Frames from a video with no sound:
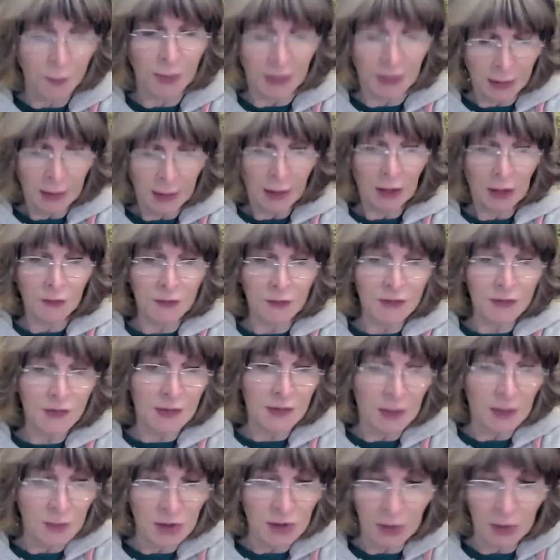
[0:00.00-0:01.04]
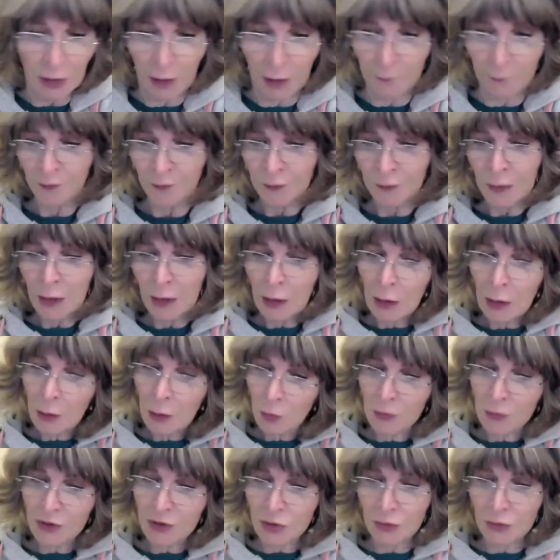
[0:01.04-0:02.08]
But at the same time,
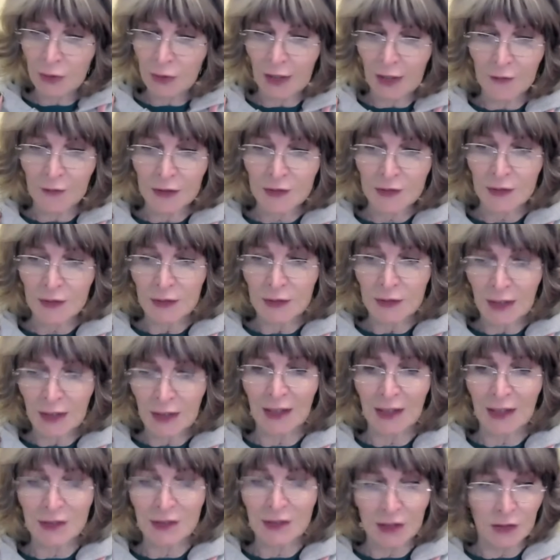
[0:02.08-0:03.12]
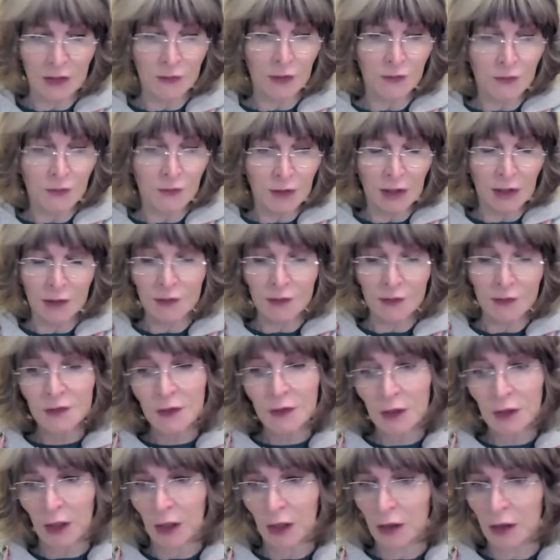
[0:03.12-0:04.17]
we do get that idea that things
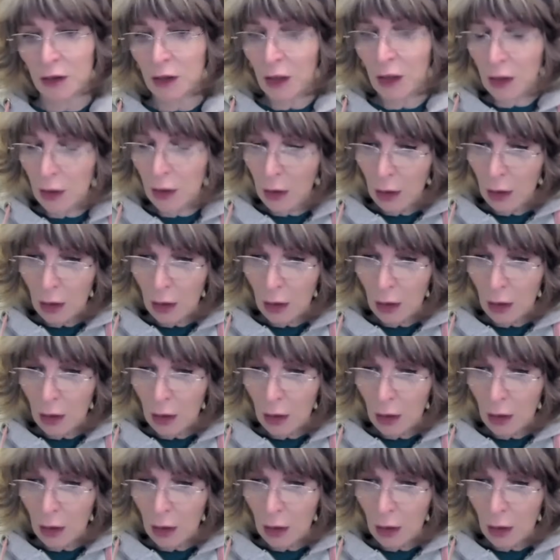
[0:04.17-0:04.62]
can